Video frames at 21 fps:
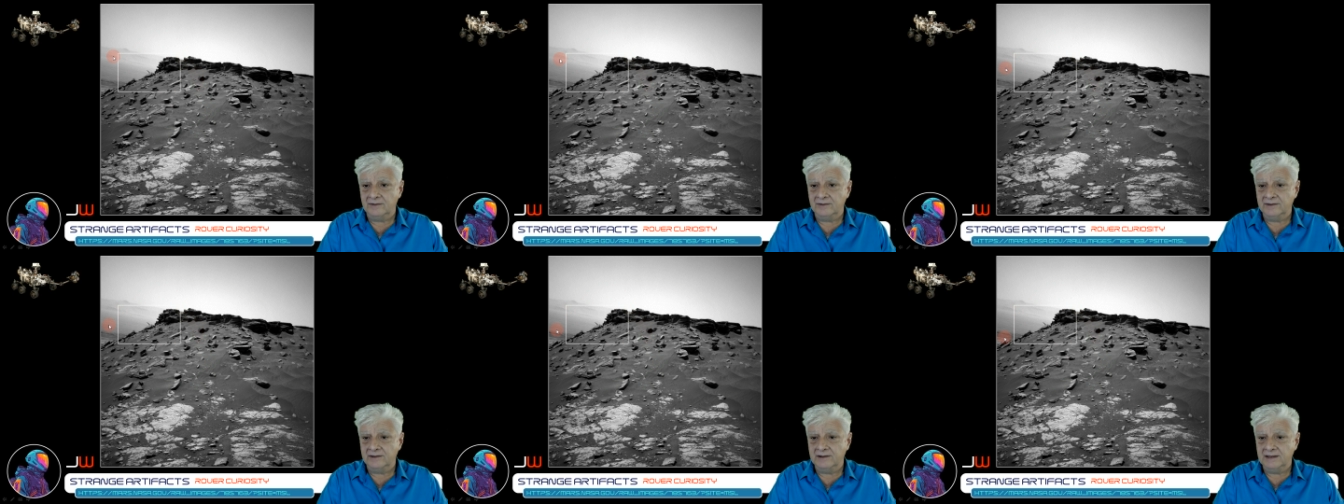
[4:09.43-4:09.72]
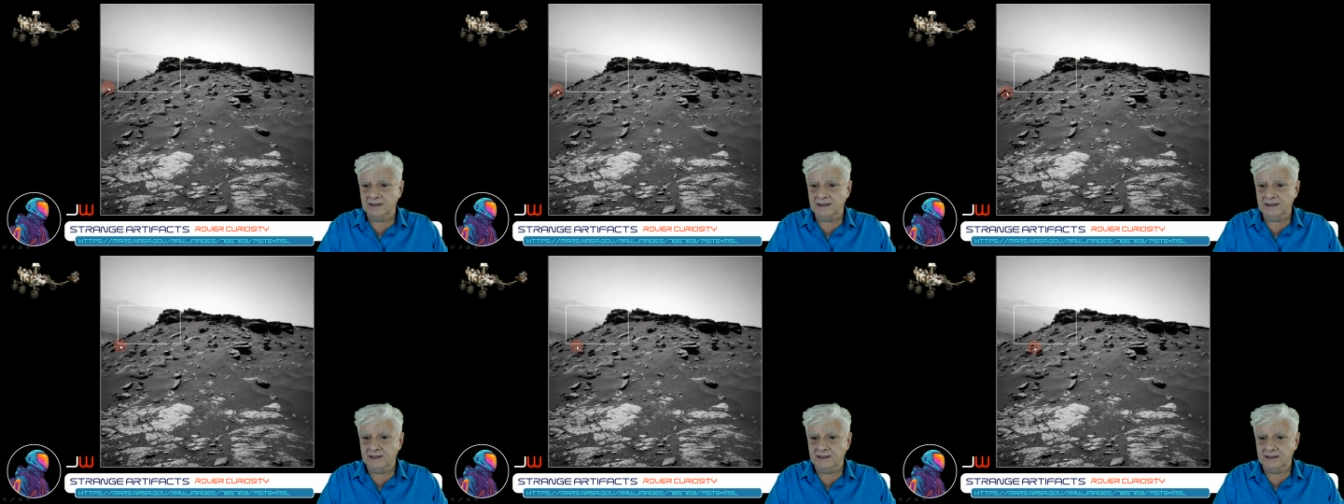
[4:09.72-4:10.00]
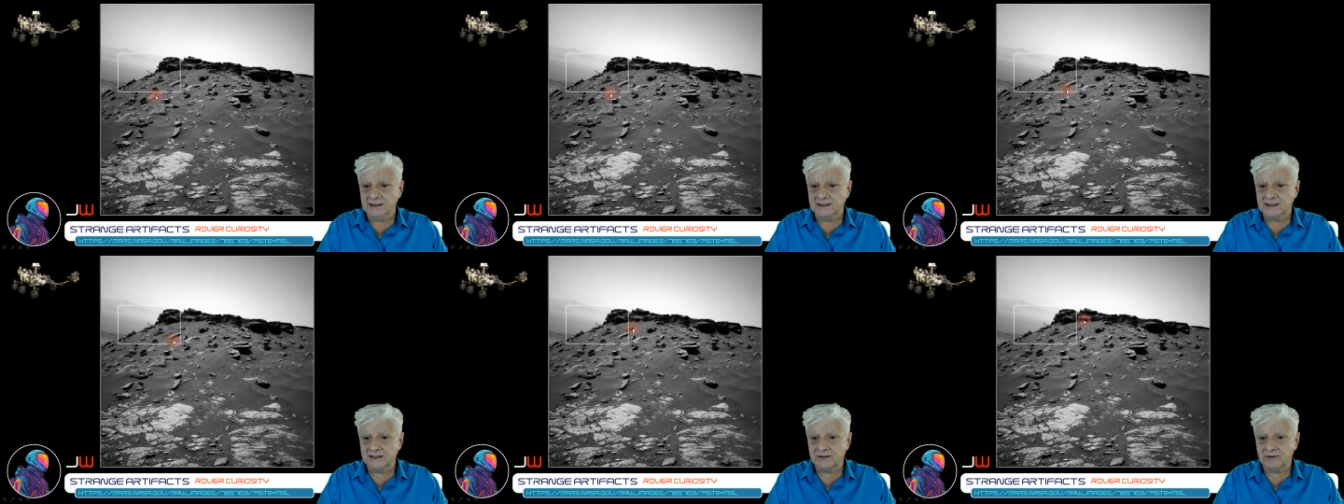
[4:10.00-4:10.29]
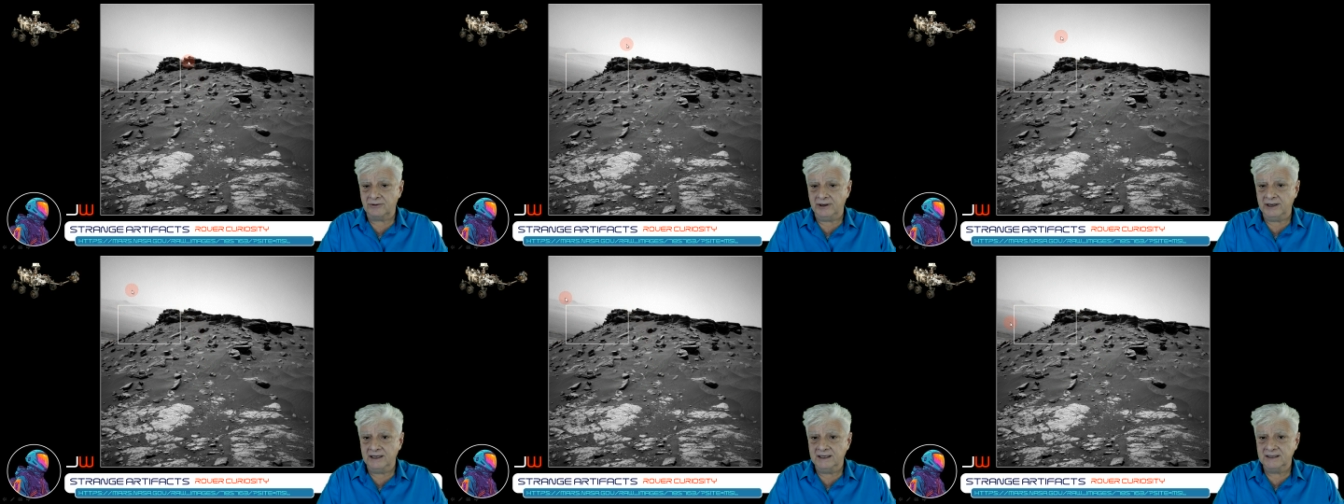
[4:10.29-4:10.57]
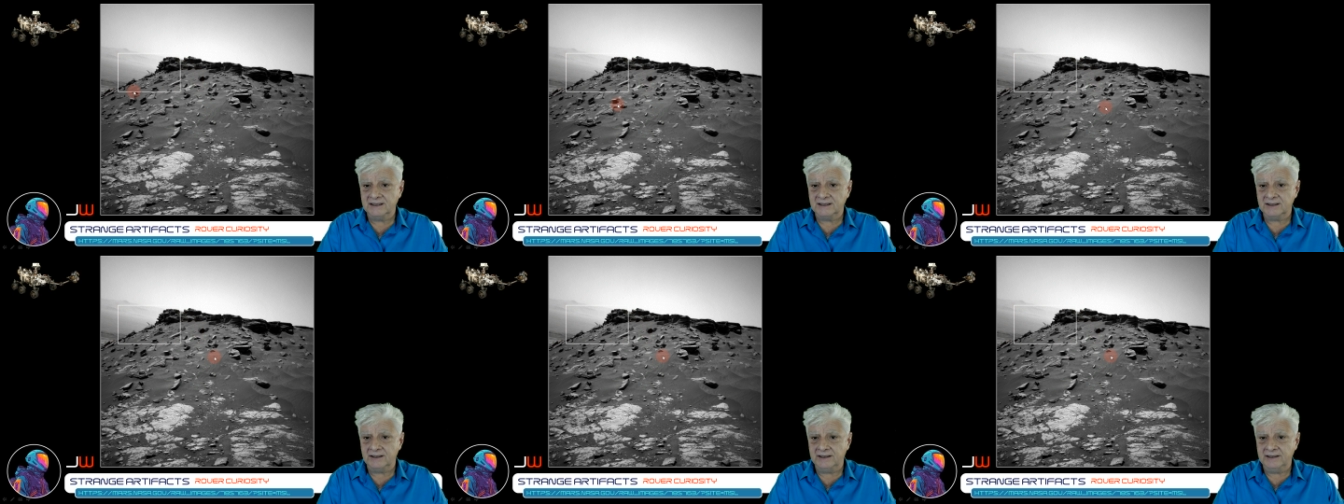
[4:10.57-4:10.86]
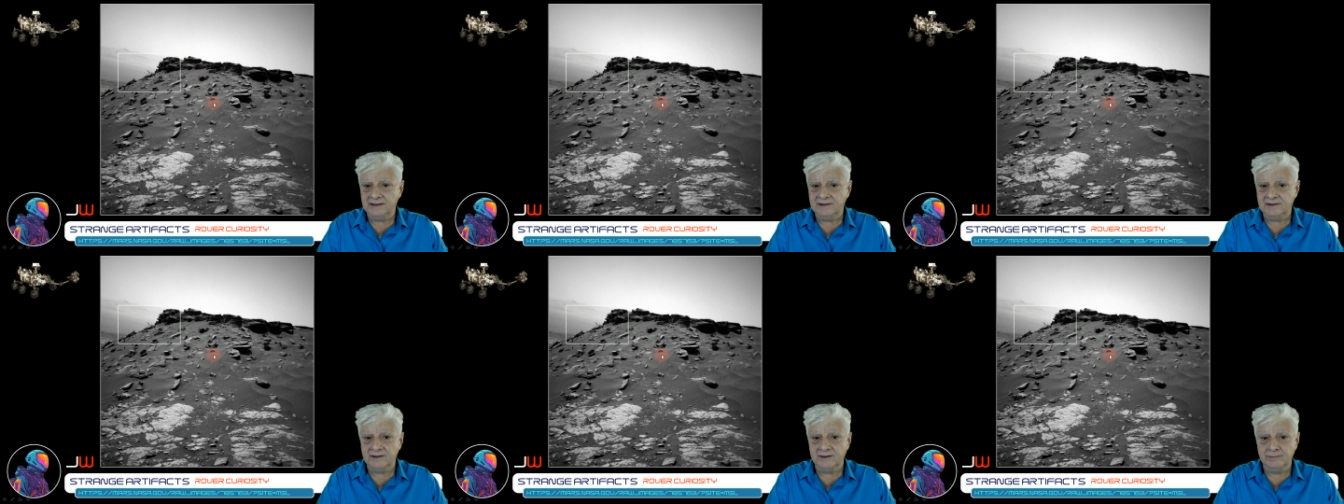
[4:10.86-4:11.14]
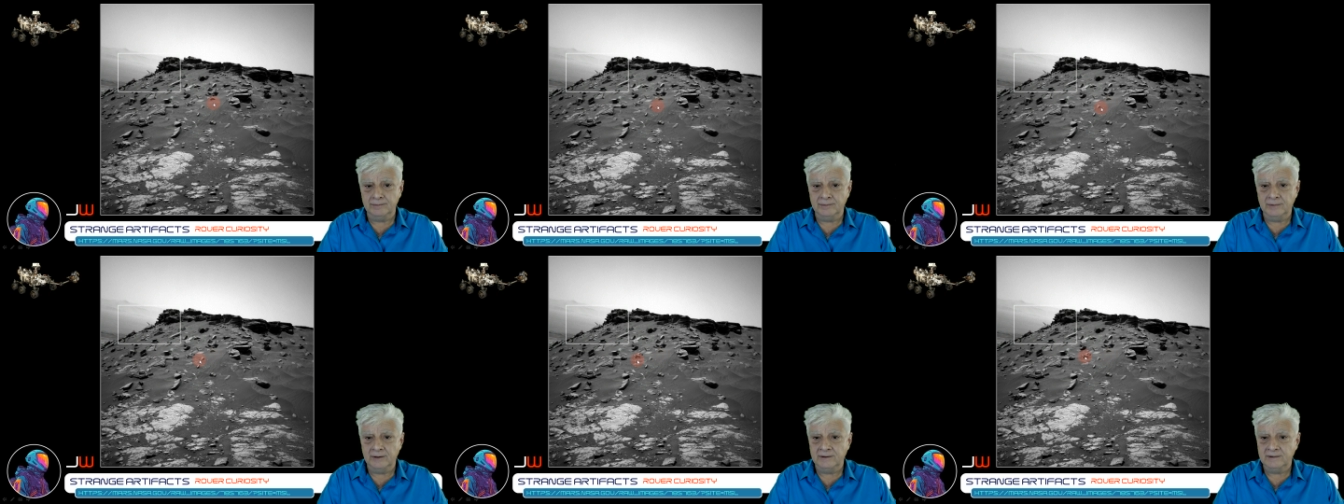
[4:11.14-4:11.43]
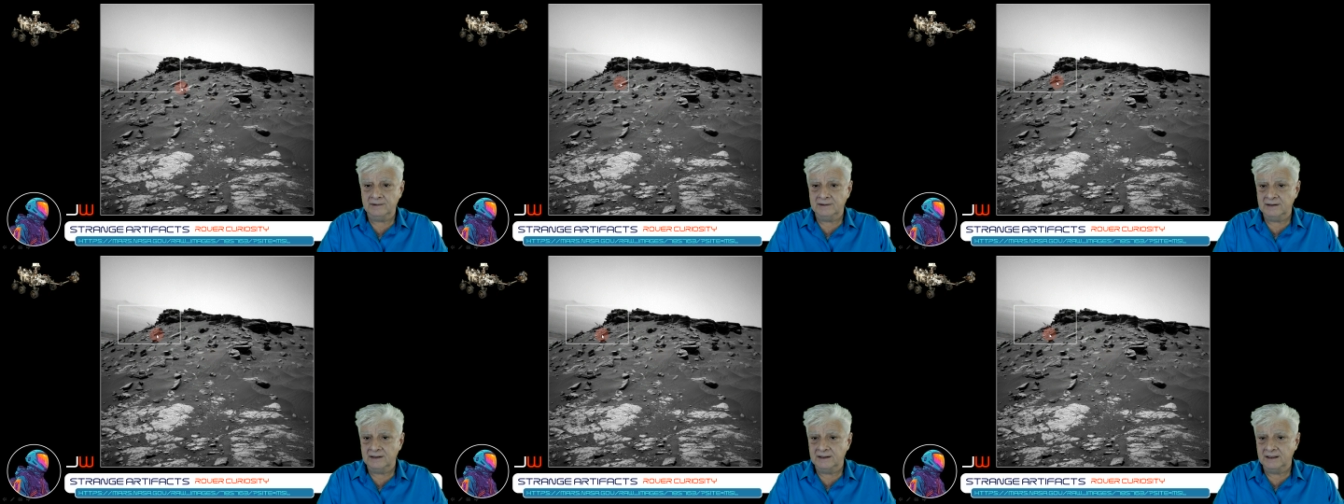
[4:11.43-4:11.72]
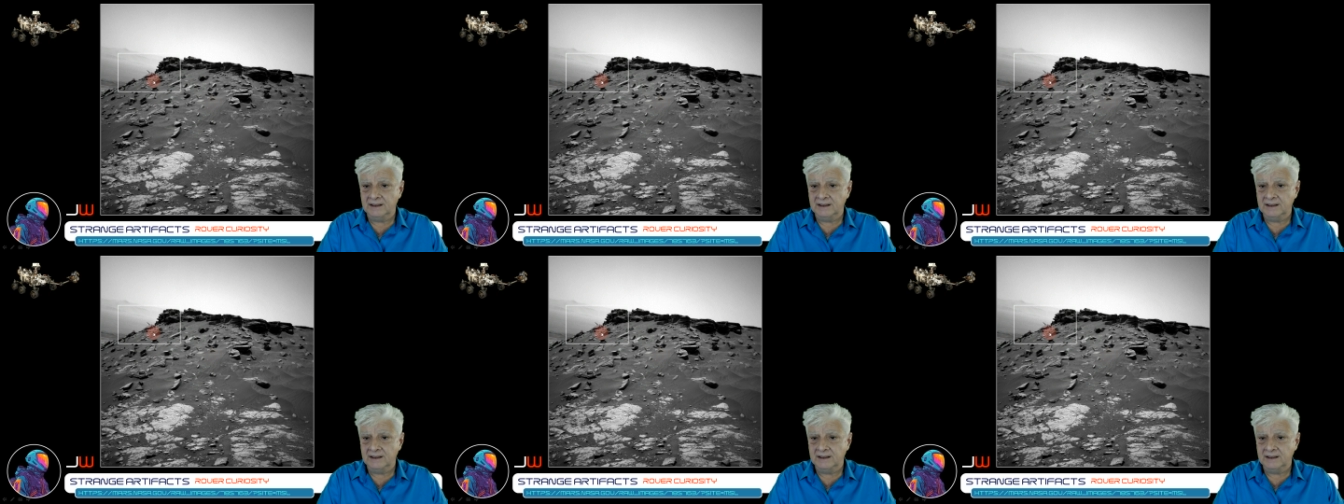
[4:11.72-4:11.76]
on the strange item